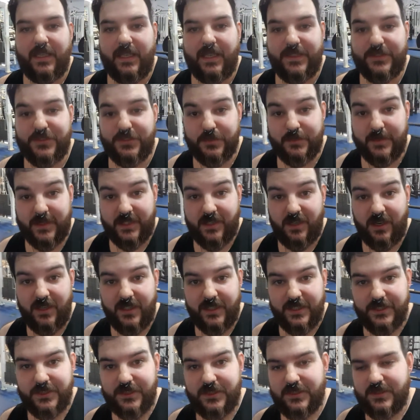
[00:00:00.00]
So my car
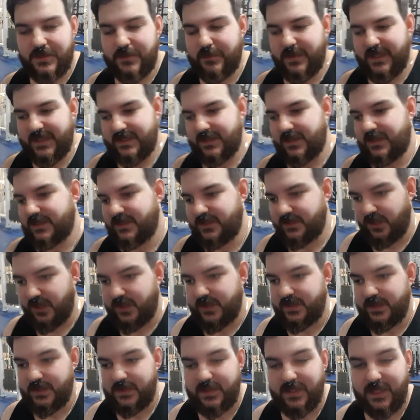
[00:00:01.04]
issues basically
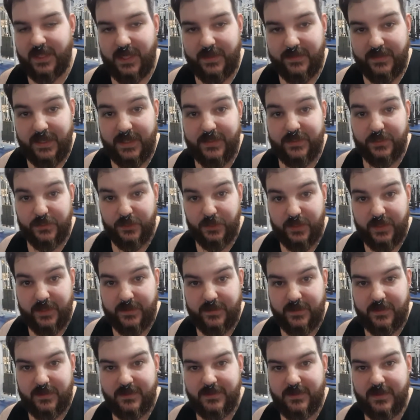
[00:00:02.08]
started at the end of uni
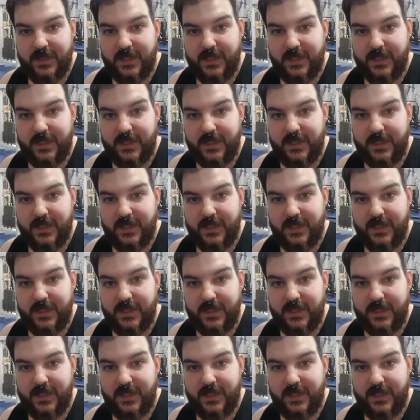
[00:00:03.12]
there.